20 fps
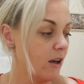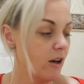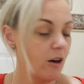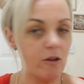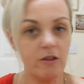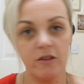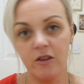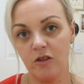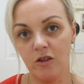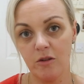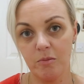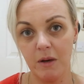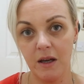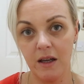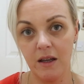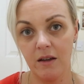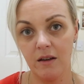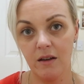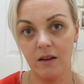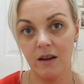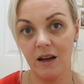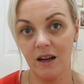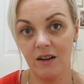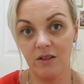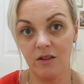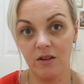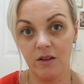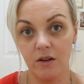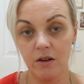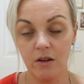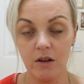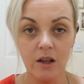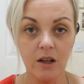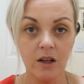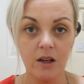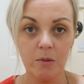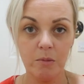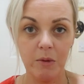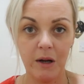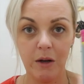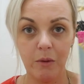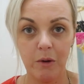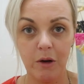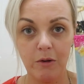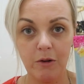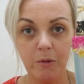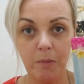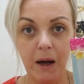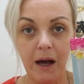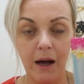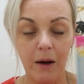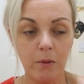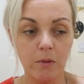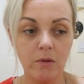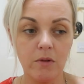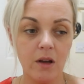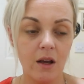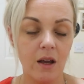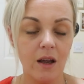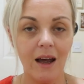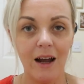Or is it just me? I don't know. But anyway, it was £1.